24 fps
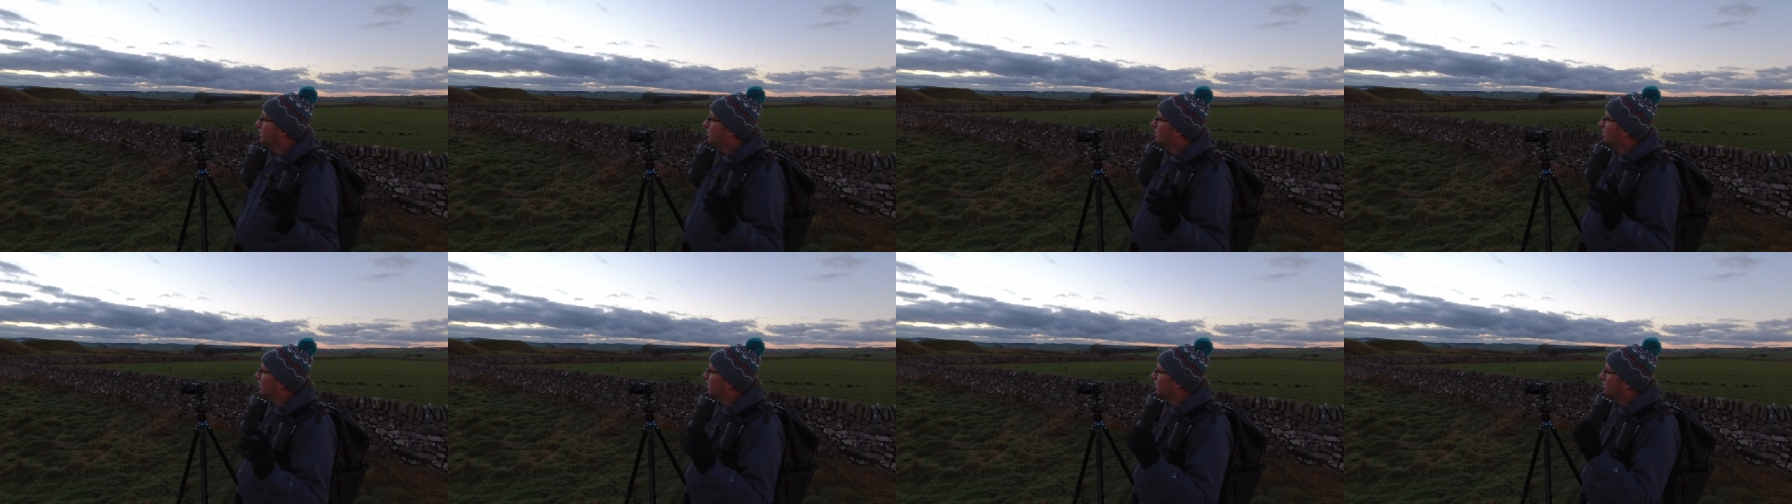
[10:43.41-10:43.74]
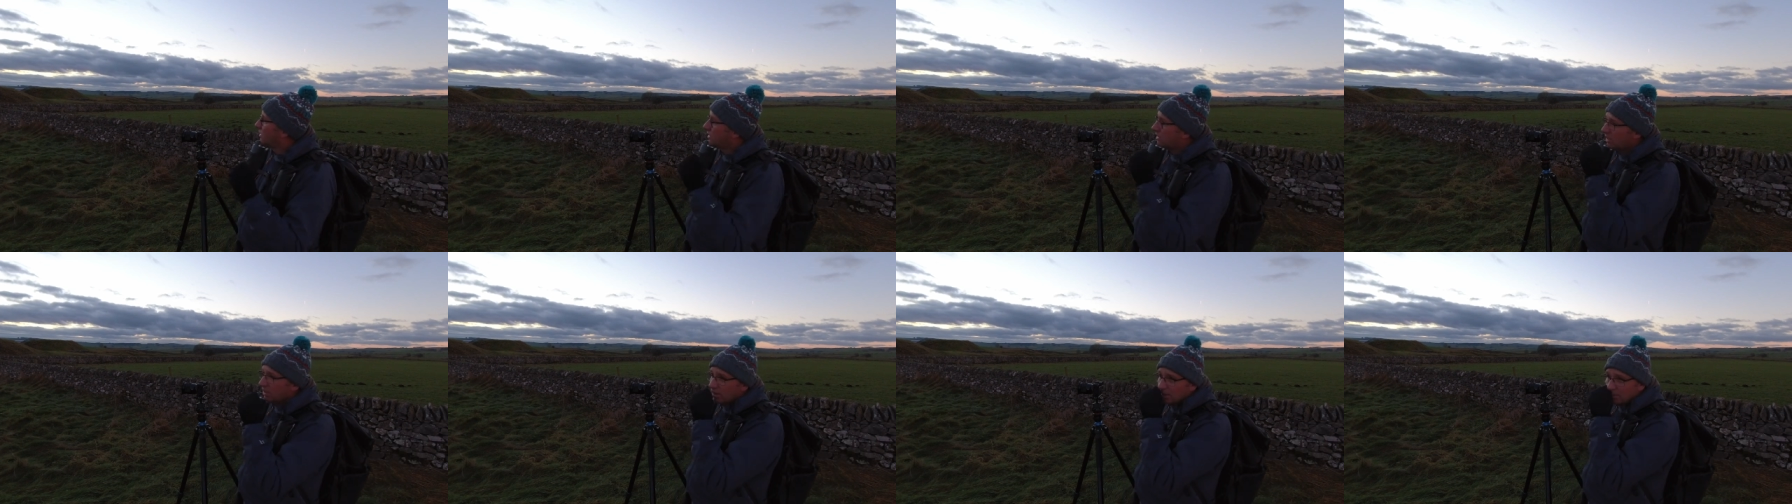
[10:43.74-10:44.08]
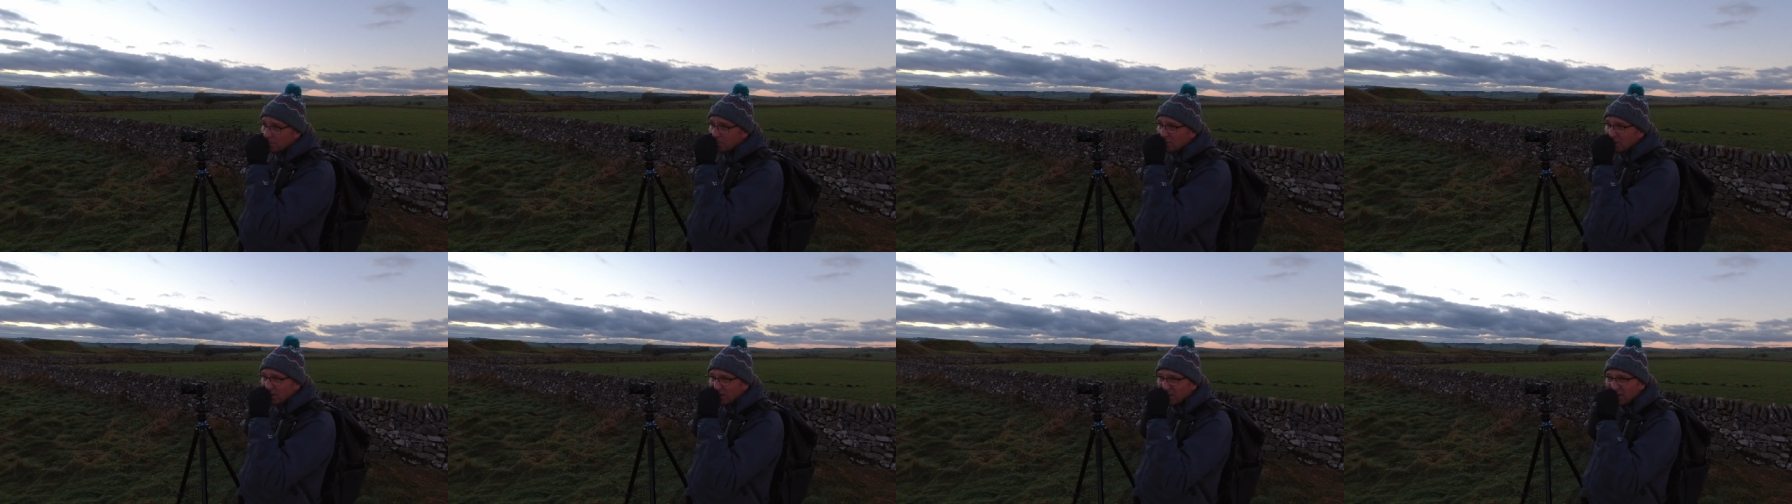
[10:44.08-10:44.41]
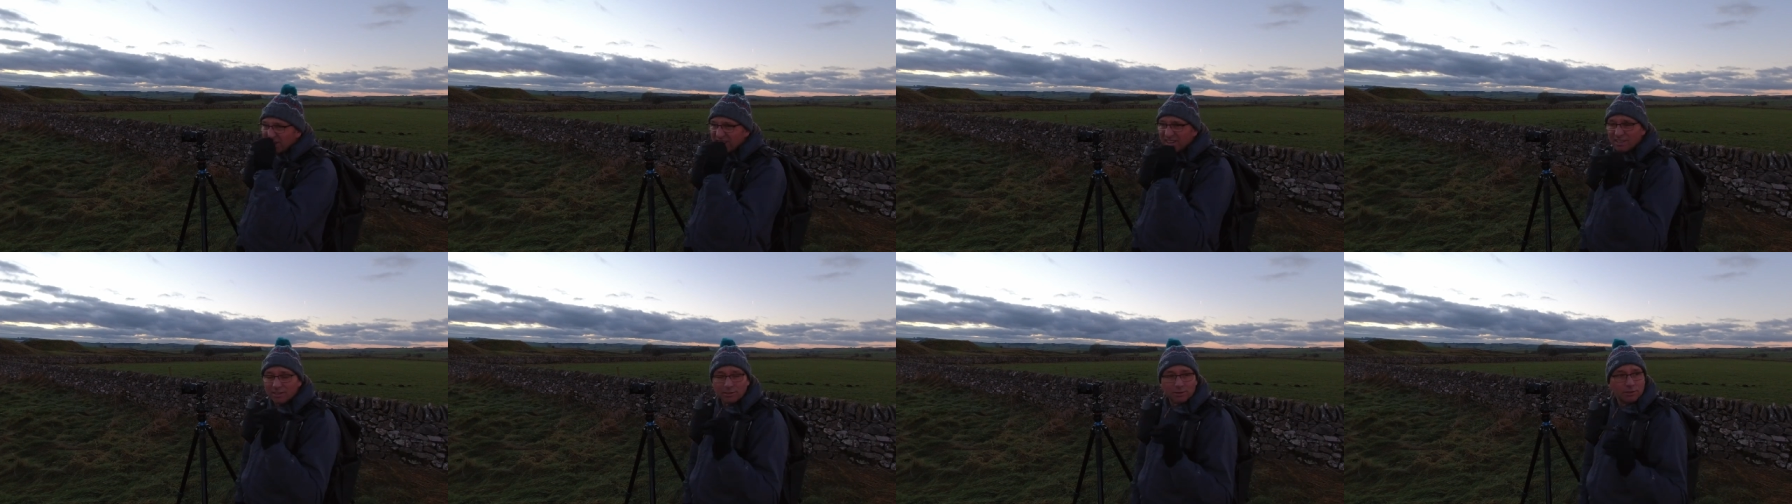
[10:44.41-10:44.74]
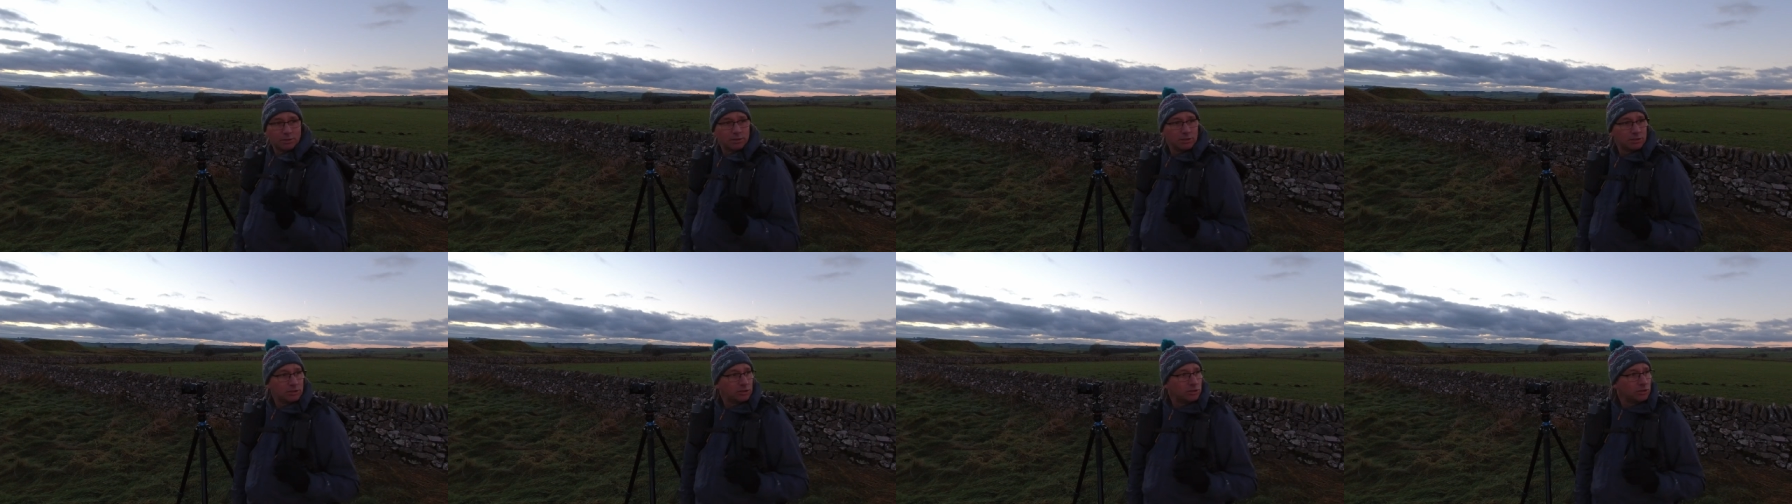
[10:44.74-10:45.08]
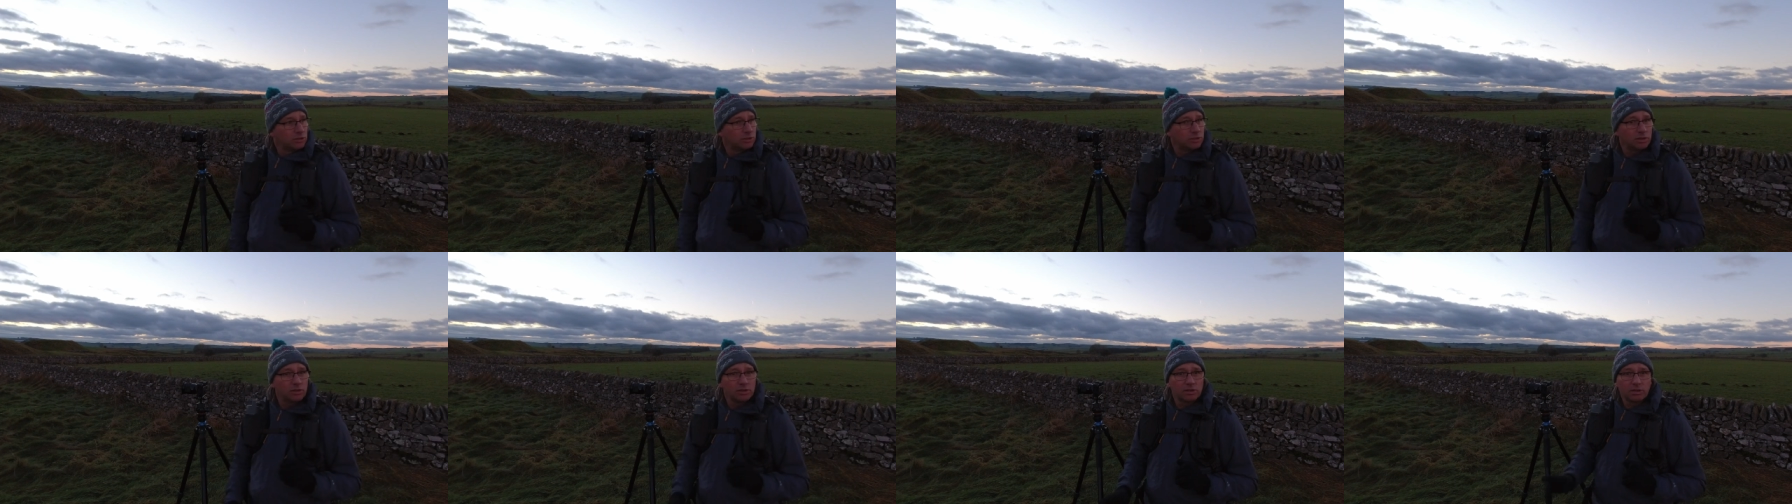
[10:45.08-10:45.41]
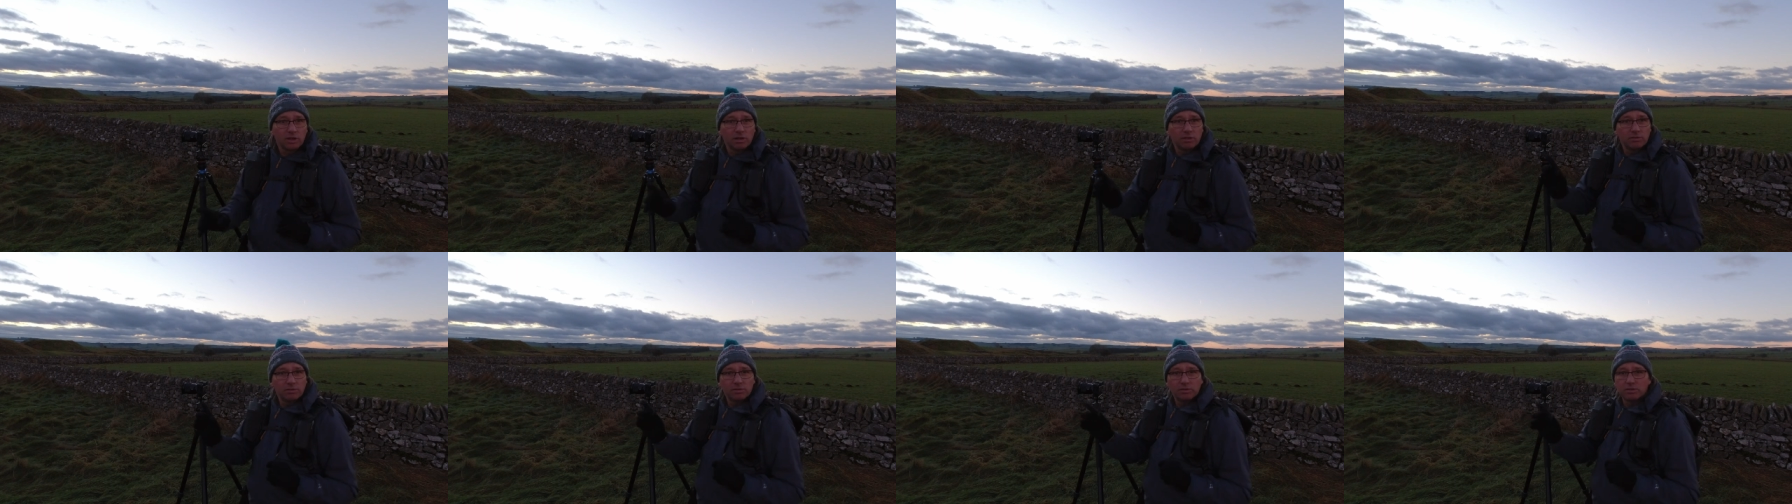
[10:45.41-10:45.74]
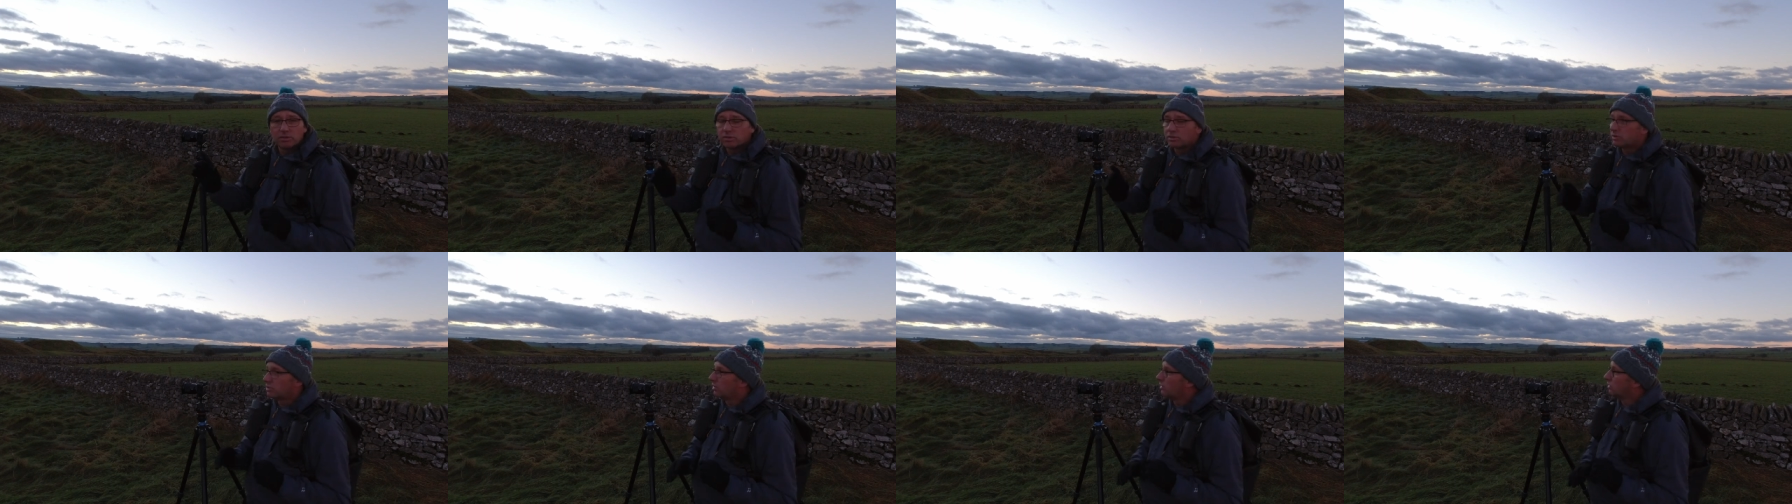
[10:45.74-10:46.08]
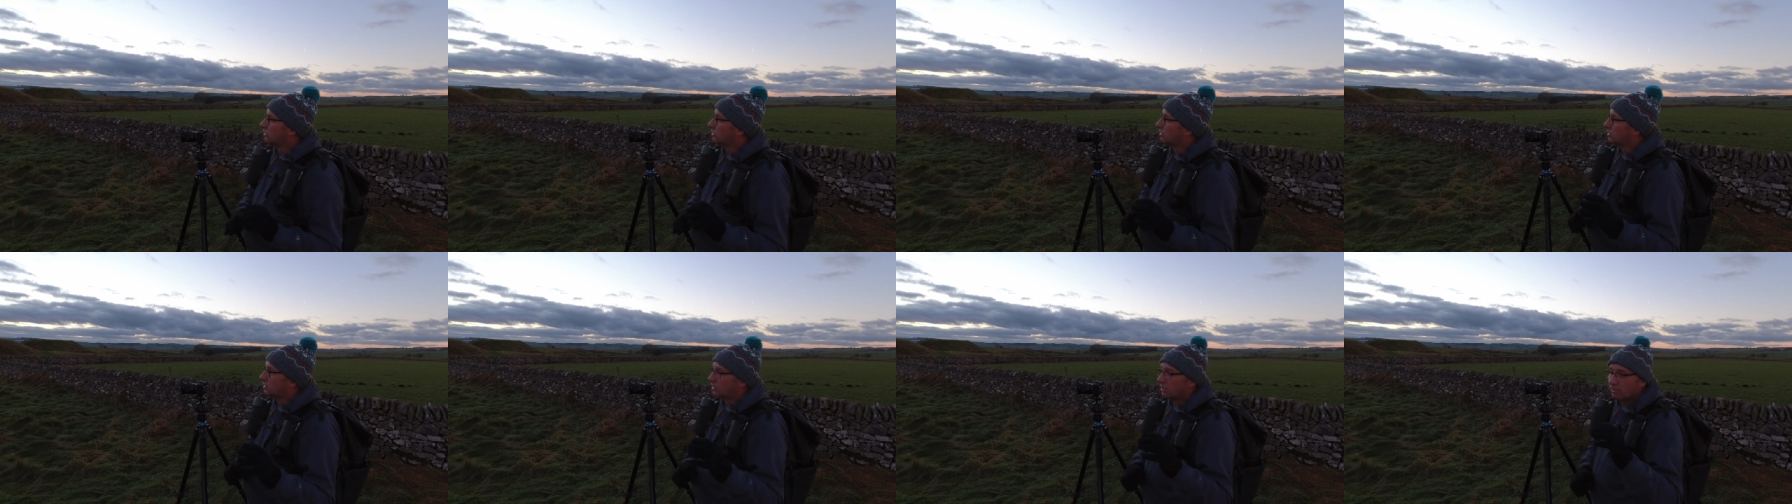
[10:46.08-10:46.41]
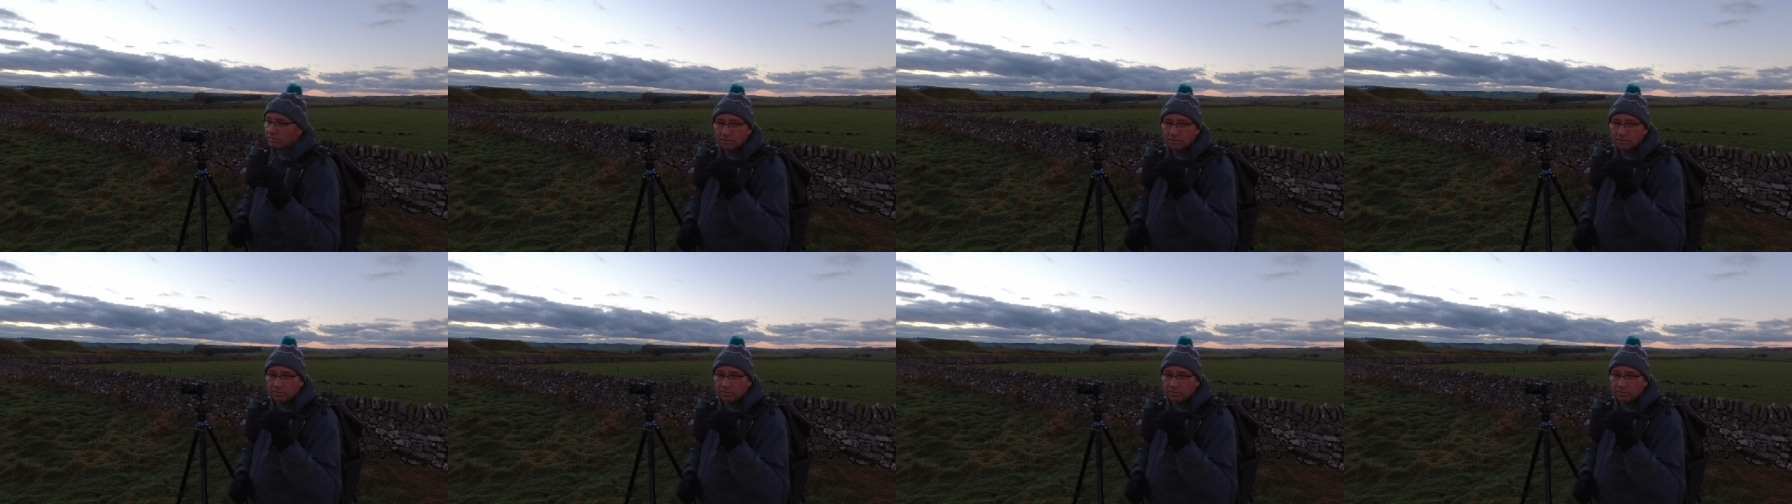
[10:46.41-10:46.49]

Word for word: The only thing I'm thinking on, should I go the other side and see